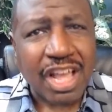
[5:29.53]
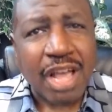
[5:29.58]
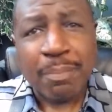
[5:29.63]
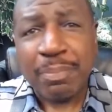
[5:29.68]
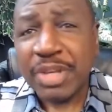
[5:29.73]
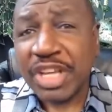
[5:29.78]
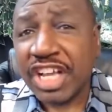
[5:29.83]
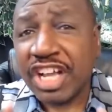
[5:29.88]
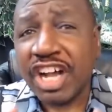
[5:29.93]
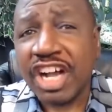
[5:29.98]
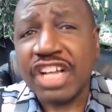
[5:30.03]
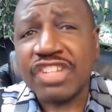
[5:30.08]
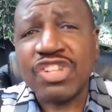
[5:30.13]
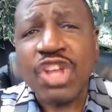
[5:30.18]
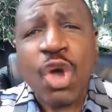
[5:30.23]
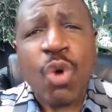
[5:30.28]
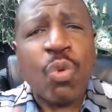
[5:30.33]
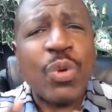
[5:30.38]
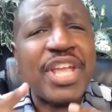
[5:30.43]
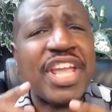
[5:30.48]
because
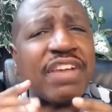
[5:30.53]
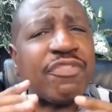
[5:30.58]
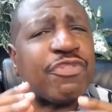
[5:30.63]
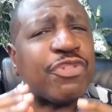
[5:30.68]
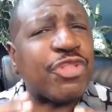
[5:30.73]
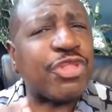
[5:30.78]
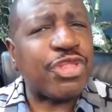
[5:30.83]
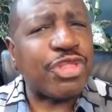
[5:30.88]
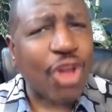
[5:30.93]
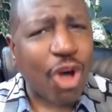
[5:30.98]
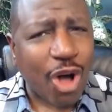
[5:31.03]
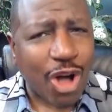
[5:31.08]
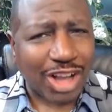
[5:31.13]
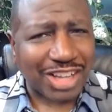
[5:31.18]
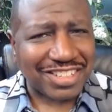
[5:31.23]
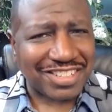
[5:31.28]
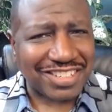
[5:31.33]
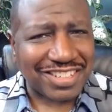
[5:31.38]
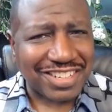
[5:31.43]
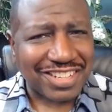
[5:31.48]
we have
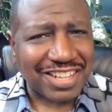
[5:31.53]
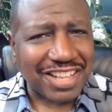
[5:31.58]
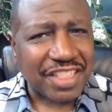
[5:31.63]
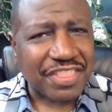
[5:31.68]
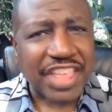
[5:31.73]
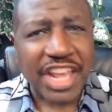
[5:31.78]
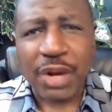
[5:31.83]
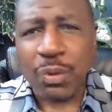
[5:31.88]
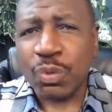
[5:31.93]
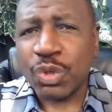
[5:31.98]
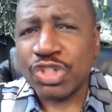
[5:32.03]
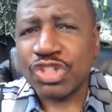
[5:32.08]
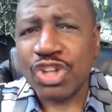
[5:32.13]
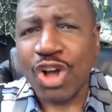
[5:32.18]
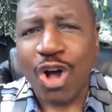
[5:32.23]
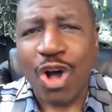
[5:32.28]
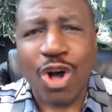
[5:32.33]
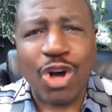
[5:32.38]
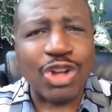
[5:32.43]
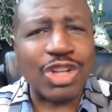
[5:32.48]
thought that it was
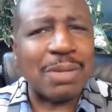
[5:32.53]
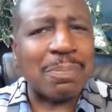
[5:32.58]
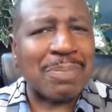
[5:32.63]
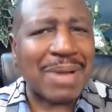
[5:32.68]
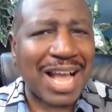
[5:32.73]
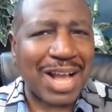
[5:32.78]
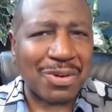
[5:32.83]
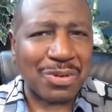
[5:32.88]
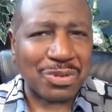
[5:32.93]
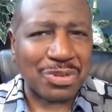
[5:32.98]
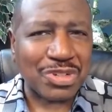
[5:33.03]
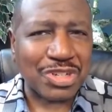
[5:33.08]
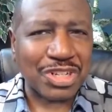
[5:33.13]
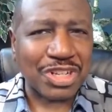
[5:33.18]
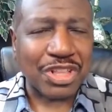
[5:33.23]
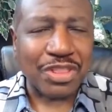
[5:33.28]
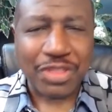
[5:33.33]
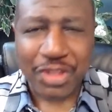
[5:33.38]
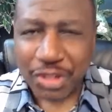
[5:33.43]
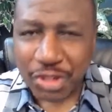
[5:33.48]
all about
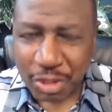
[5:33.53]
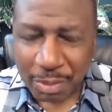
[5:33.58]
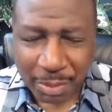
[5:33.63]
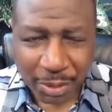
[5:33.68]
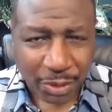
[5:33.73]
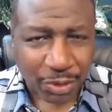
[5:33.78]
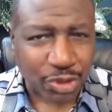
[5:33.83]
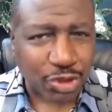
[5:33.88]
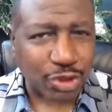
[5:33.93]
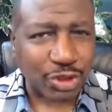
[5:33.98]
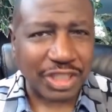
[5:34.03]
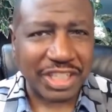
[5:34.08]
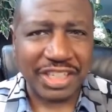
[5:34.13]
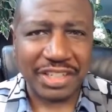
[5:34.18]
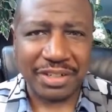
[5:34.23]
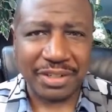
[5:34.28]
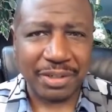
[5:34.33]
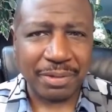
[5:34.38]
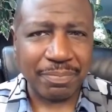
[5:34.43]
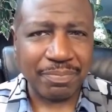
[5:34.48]
the spiritual
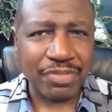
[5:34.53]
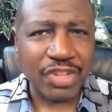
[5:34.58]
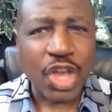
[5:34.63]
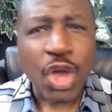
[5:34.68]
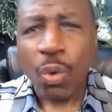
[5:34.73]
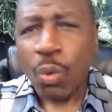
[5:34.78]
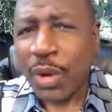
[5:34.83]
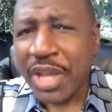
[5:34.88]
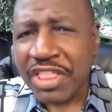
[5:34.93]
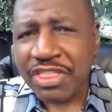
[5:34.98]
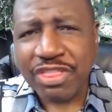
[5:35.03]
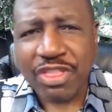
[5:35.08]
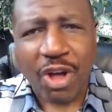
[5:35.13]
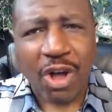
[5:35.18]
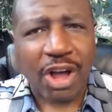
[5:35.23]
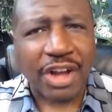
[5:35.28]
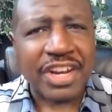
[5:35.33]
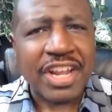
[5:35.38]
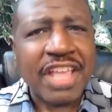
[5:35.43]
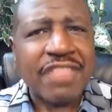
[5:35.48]
leader. We
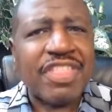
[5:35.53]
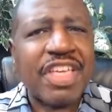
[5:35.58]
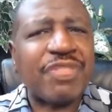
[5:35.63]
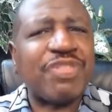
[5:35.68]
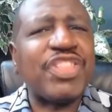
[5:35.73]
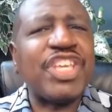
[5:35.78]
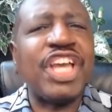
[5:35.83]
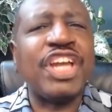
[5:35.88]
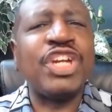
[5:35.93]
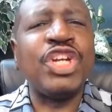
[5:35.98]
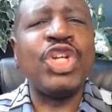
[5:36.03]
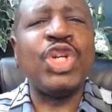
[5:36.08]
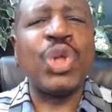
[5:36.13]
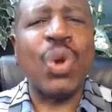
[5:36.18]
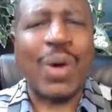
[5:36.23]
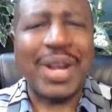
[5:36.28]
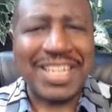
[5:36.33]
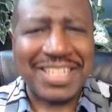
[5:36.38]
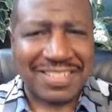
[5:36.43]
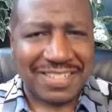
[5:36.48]
thought that the
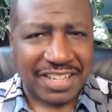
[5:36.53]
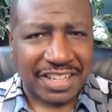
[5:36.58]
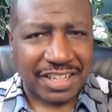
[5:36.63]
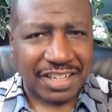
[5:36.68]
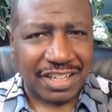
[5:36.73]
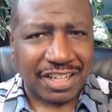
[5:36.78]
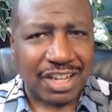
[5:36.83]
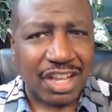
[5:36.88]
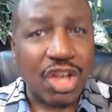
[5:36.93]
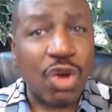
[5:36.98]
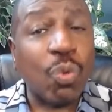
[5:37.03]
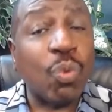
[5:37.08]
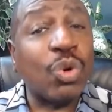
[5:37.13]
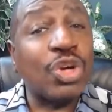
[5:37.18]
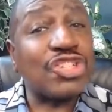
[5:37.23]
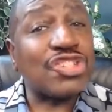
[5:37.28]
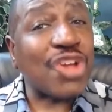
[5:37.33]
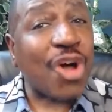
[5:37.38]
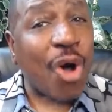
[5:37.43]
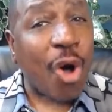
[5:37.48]
anointing
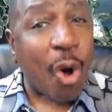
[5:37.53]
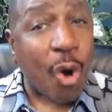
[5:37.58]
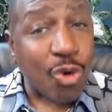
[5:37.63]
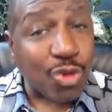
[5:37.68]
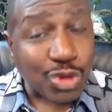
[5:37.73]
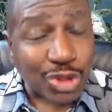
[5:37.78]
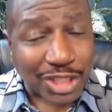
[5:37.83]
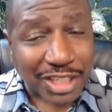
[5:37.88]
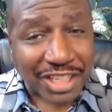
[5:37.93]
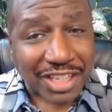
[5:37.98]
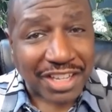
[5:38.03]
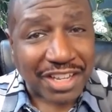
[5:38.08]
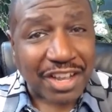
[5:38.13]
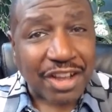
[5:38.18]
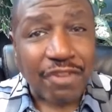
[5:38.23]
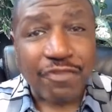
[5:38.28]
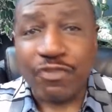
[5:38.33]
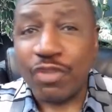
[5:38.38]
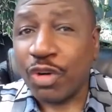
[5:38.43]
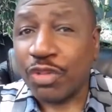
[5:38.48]
was only
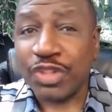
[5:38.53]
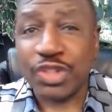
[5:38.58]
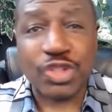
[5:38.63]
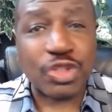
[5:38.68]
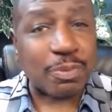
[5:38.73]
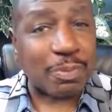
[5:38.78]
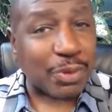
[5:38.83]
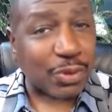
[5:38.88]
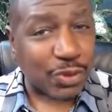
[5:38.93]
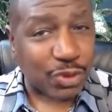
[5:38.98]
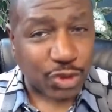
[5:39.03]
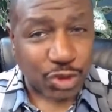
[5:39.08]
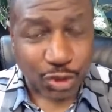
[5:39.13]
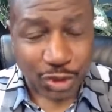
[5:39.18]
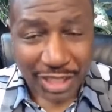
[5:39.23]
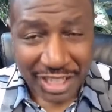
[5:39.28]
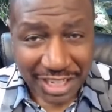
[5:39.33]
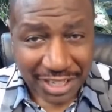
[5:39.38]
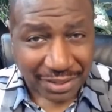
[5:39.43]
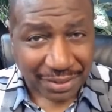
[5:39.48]
for the spiritual
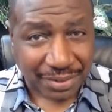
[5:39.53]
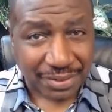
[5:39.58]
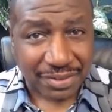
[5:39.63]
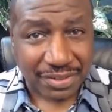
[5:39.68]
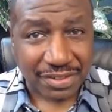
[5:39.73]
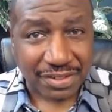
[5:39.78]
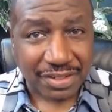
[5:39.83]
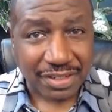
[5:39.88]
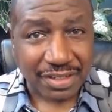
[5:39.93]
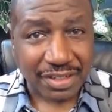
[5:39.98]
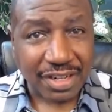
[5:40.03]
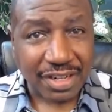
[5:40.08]
leaders.